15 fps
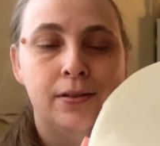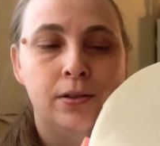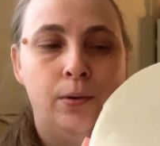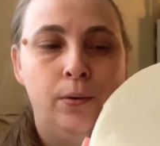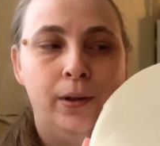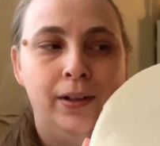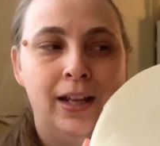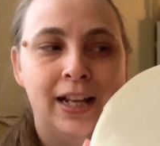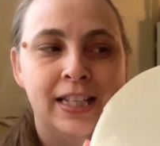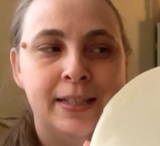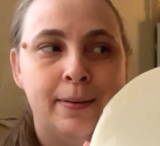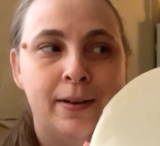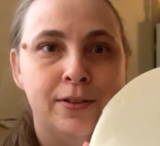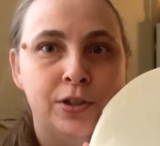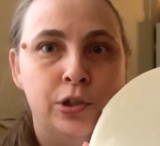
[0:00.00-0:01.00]
it only lasts
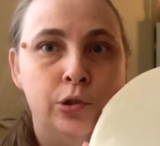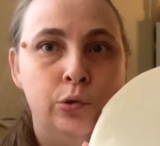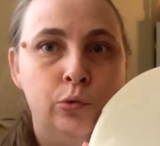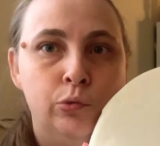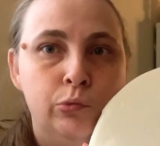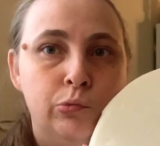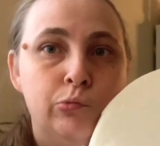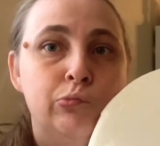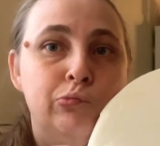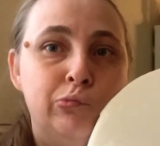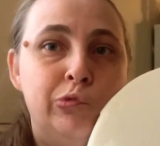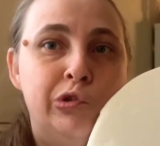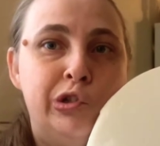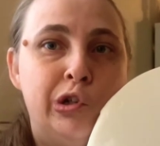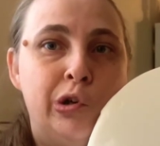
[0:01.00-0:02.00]
about two.
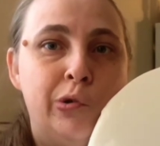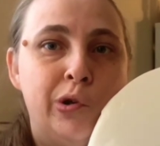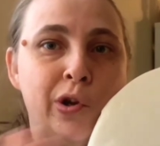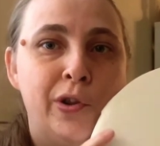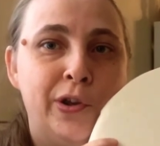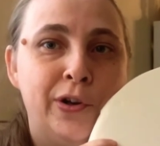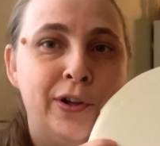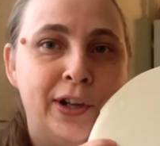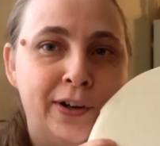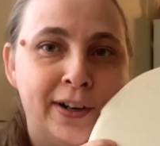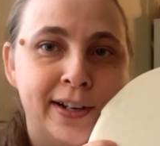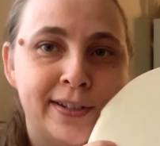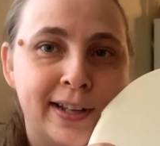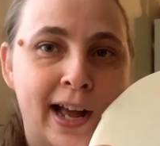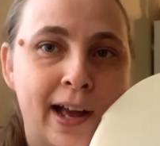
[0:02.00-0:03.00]
So you know, there
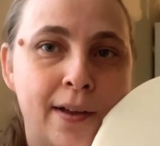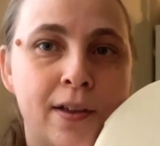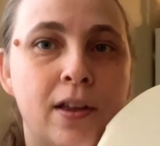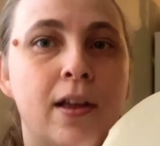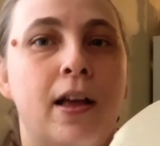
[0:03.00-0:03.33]
is that.